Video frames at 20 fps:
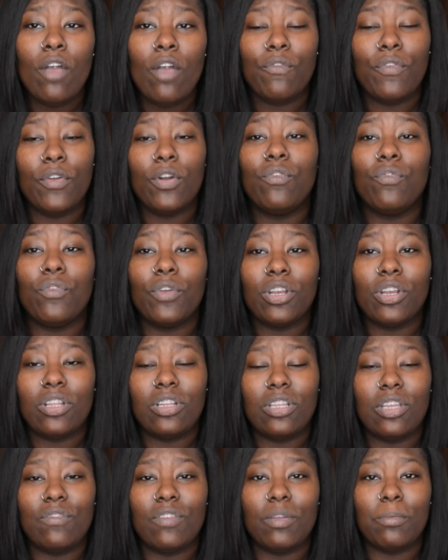feel free to
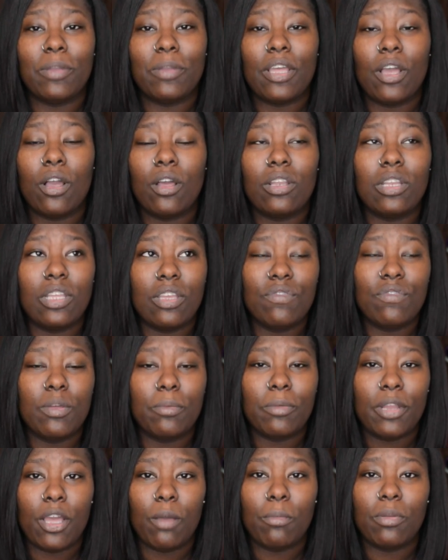leave them down, leave
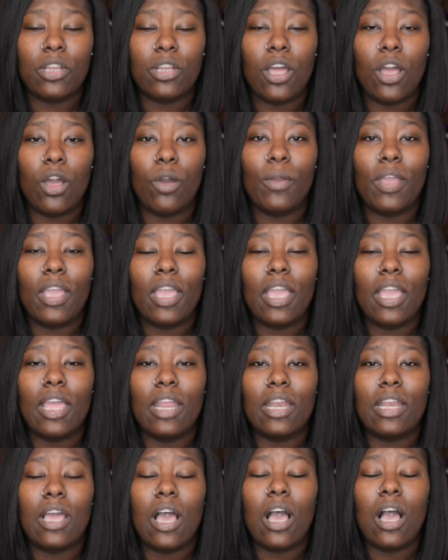them down below
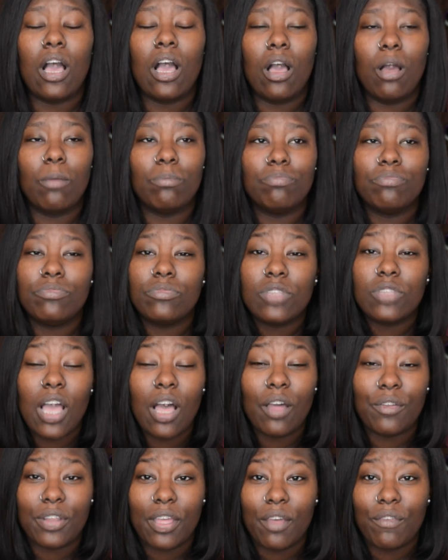and, um,
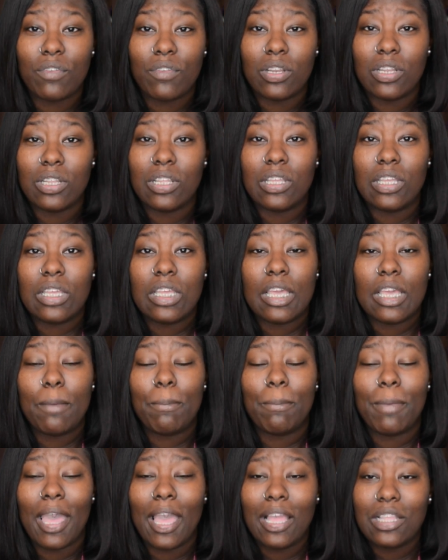I'll definitely
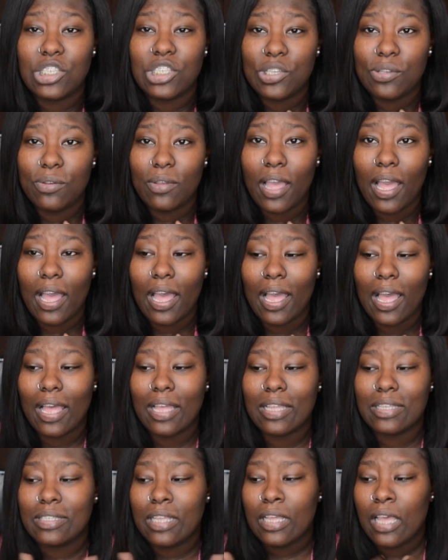get back to you
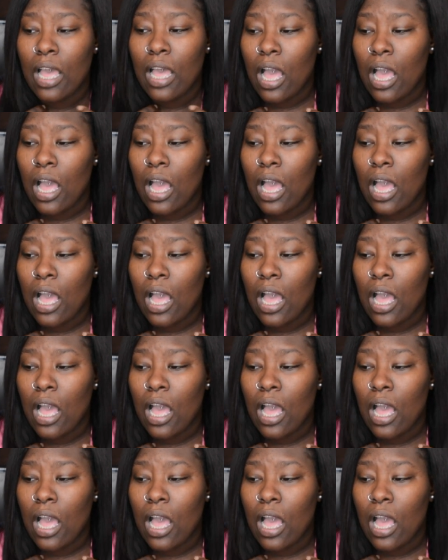guys.